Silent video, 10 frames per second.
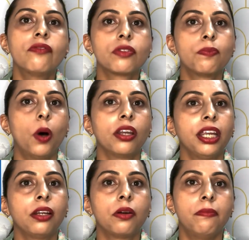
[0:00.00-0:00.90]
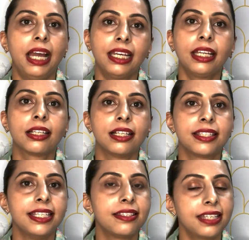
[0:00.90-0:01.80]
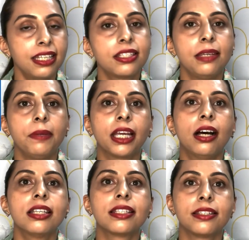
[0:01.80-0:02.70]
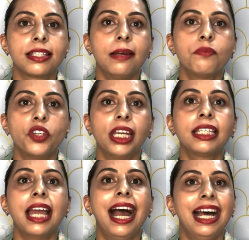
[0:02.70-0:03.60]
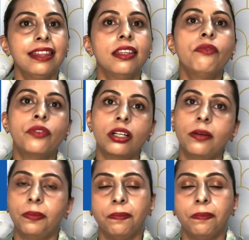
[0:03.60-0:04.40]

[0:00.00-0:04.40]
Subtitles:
spotting grammatical consistency because the subject and the verb.